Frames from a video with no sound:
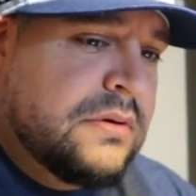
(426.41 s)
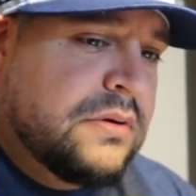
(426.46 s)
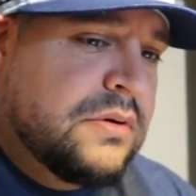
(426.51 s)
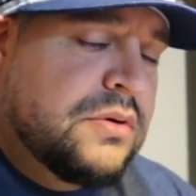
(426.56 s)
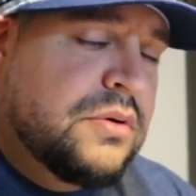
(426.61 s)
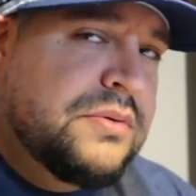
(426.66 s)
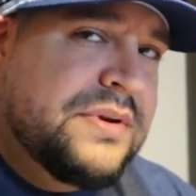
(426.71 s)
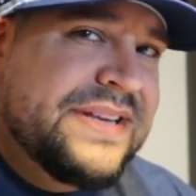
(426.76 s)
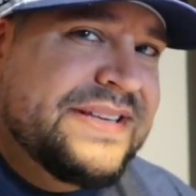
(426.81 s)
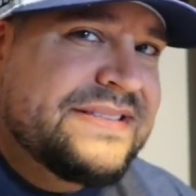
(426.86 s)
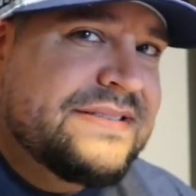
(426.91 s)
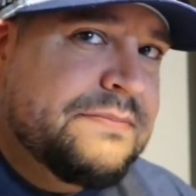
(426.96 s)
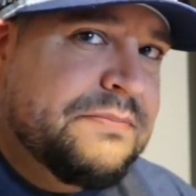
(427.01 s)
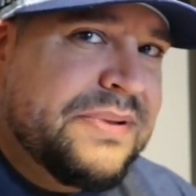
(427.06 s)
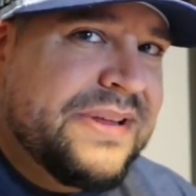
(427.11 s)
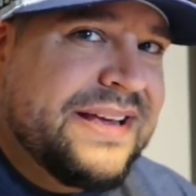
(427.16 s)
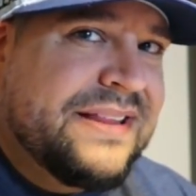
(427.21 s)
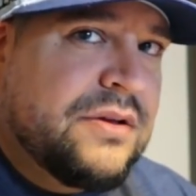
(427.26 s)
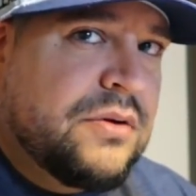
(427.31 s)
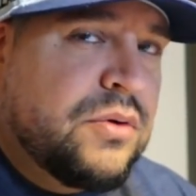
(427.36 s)
Who needs to
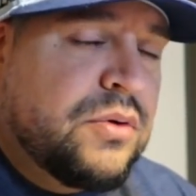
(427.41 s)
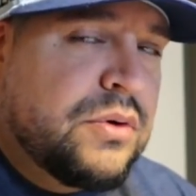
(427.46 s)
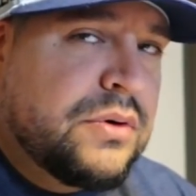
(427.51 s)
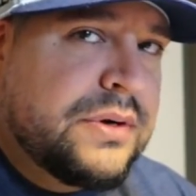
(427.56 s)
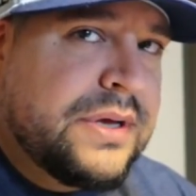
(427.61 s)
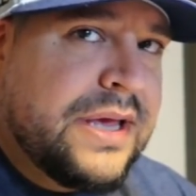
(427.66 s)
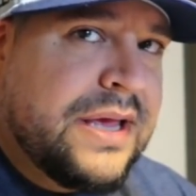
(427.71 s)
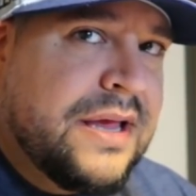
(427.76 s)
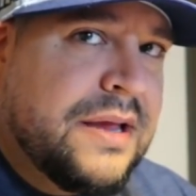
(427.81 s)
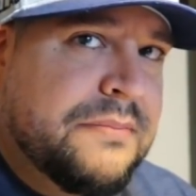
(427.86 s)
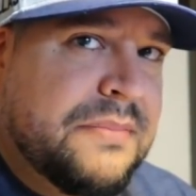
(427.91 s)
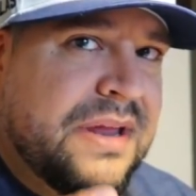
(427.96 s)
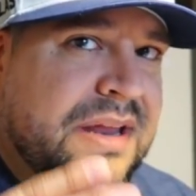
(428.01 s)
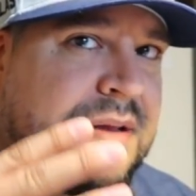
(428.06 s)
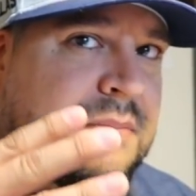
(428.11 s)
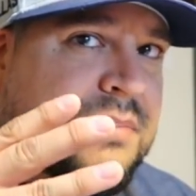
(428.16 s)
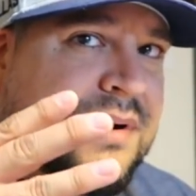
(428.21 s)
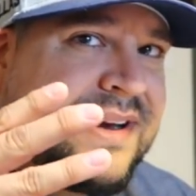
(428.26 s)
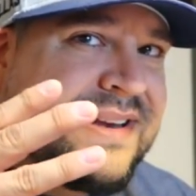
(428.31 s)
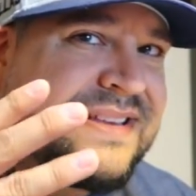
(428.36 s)
play the whole game?
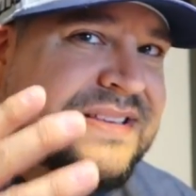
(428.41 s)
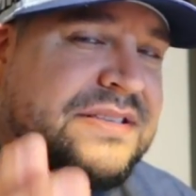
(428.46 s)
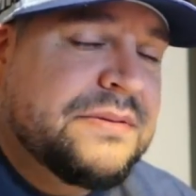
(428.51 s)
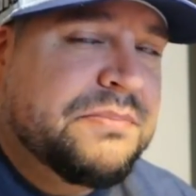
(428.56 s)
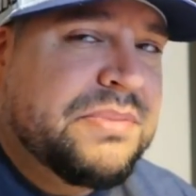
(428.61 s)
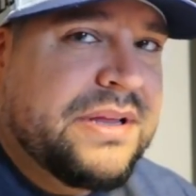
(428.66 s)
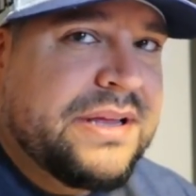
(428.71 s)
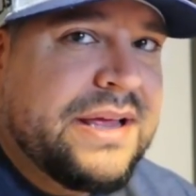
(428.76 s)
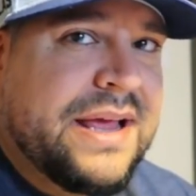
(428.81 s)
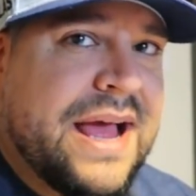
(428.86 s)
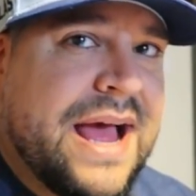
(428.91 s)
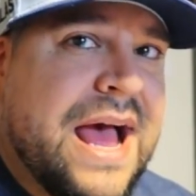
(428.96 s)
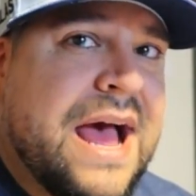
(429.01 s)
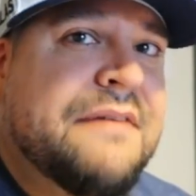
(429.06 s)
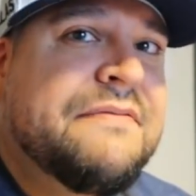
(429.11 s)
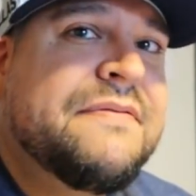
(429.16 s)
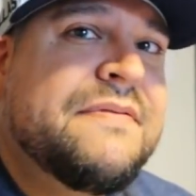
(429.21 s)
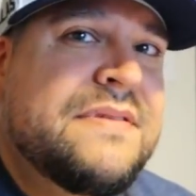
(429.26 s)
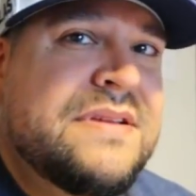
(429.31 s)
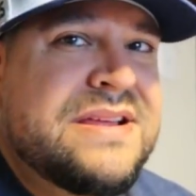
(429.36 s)
Anybody needs to play
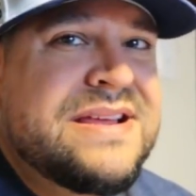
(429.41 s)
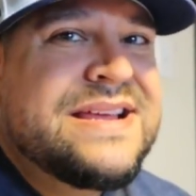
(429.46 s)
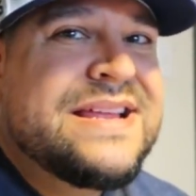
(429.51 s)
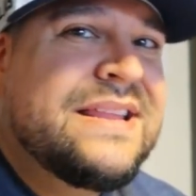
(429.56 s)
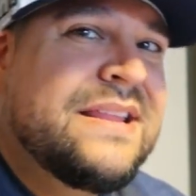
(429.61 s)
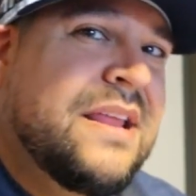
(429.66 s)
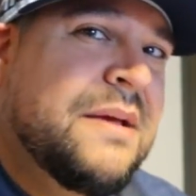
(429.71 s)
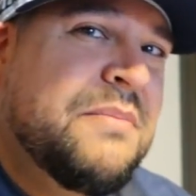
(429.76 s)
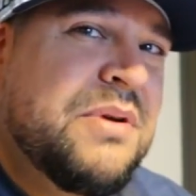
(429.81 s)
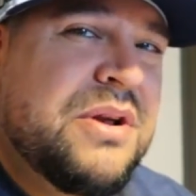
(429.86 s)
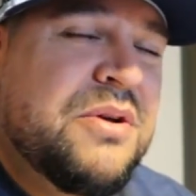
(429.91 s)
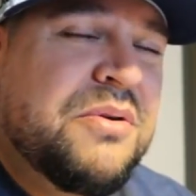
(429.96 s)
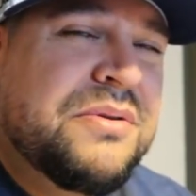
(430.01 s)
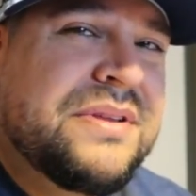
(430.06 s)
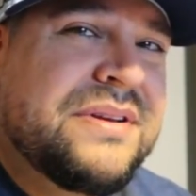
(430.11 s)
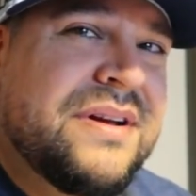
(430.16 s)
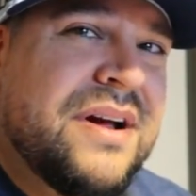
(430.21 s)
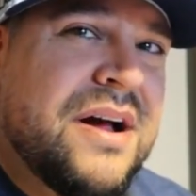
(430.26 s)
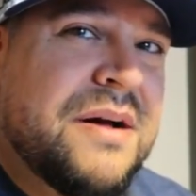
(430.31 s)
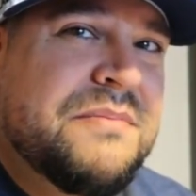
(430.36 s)
half? Let me know in
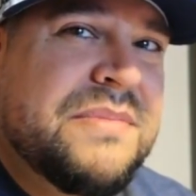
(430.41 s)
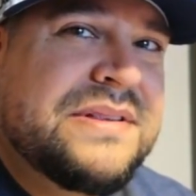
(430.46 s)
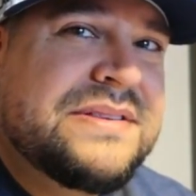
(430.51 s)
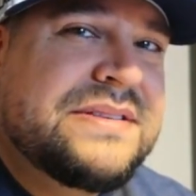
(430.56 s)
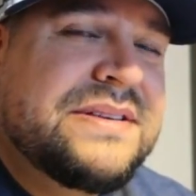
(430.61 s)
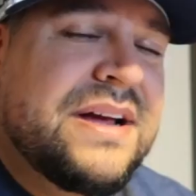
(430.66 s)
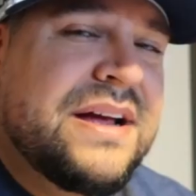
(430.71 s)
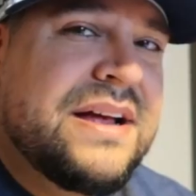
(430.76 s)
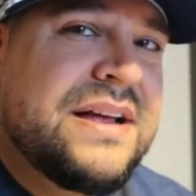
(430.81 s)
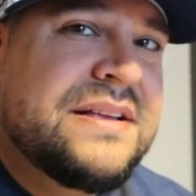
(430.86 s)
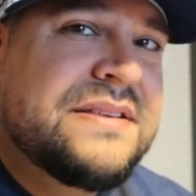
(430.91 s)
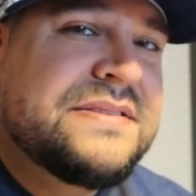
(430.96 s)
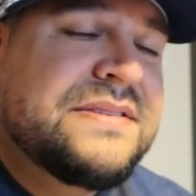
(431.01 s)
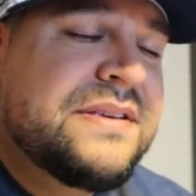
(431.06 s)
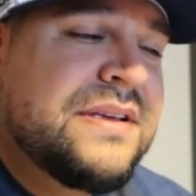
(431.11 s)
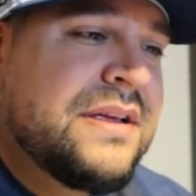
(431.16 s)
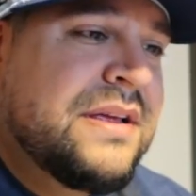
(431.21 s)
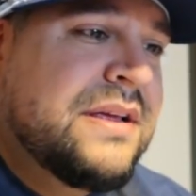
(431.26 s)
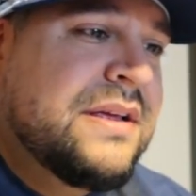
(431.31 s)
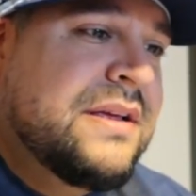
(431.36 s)
the comments,
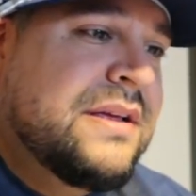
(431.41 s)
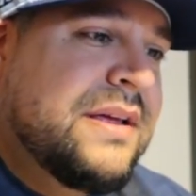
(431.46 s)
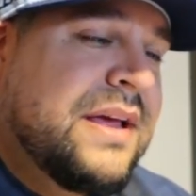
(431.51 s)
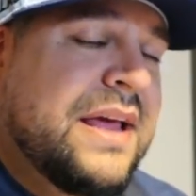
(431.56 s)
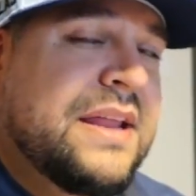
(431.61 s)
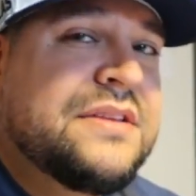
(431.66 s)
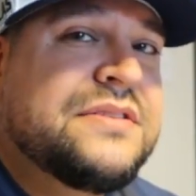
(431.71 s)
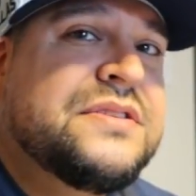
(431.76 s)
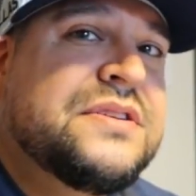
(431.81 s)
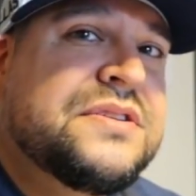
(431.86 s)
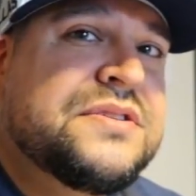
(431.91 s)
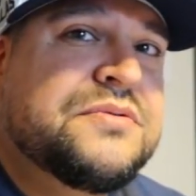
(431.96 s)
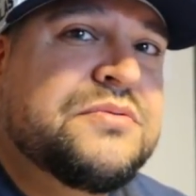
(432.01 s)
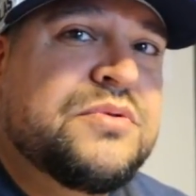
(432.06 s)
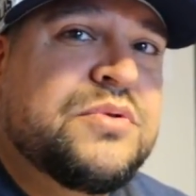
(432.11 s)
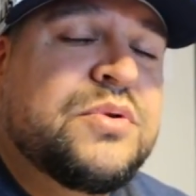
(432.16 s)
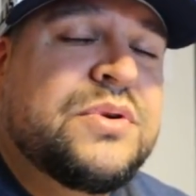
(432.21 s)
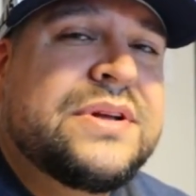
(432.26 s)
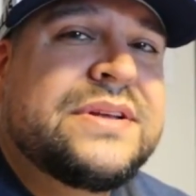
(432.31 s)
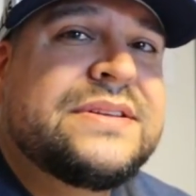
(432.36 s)
guys. And as
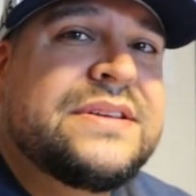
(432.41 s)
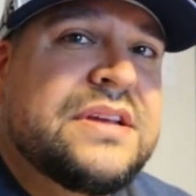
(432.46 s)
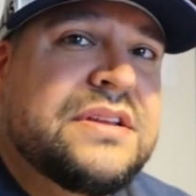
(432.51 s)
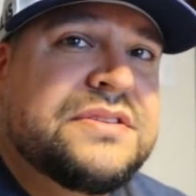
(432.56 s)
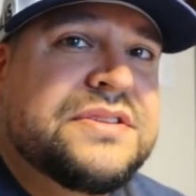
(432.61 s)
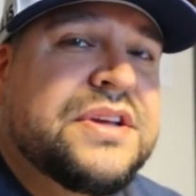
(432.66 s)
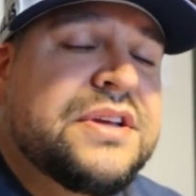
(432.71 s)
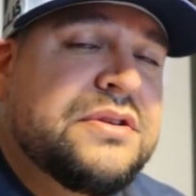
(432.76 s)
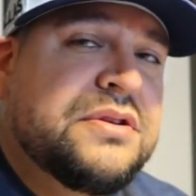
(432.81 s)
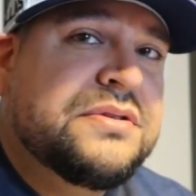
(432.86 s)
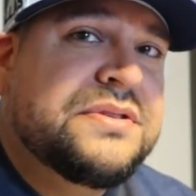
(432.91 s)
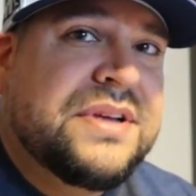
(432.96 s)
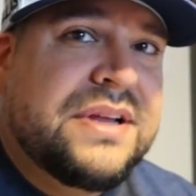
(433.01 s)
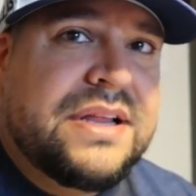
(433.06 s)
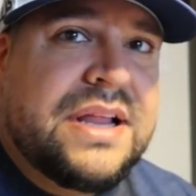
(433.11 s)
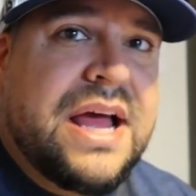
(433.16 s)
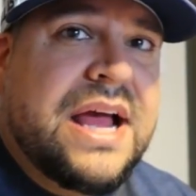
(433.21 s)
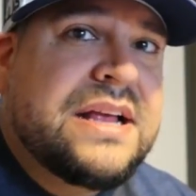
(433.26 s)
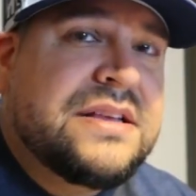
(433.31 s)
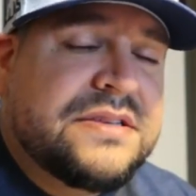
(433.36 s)
usual, continue to
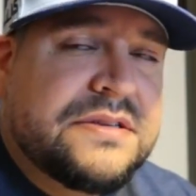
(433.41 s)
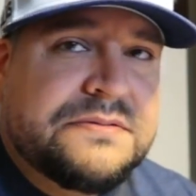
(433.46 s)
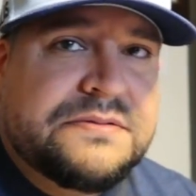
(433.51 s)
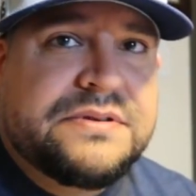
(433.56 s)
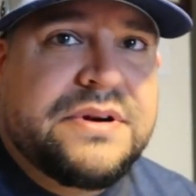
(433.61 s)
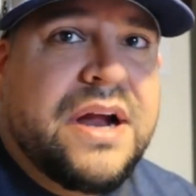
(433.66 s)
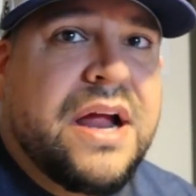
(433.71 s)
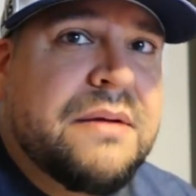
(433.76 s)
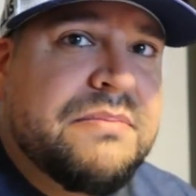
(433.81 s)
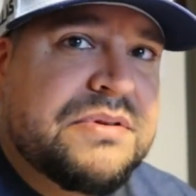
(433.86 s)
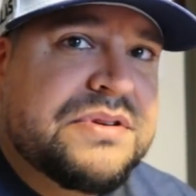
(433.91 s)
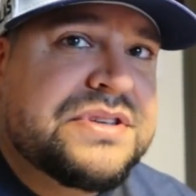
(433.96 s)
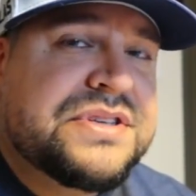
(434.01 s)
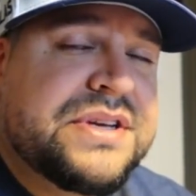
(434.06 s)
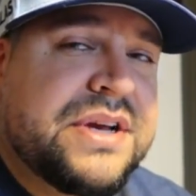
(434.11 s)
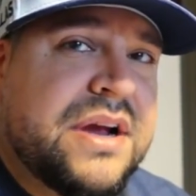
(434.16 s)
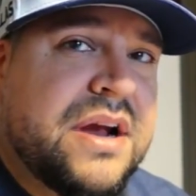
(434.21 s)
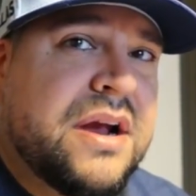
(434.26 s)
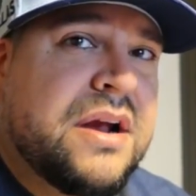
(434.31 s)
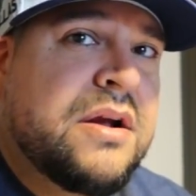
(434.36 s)
like, subscribe, and
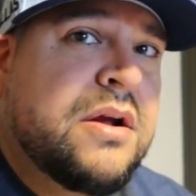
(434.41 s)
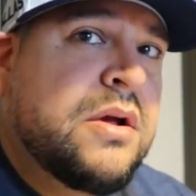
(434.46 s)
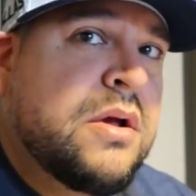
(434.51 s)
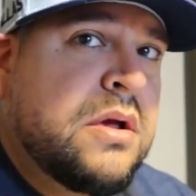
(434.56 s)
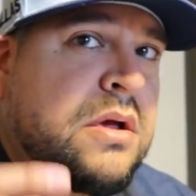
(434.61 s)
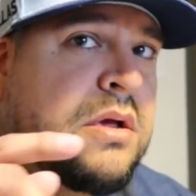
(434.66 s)
share.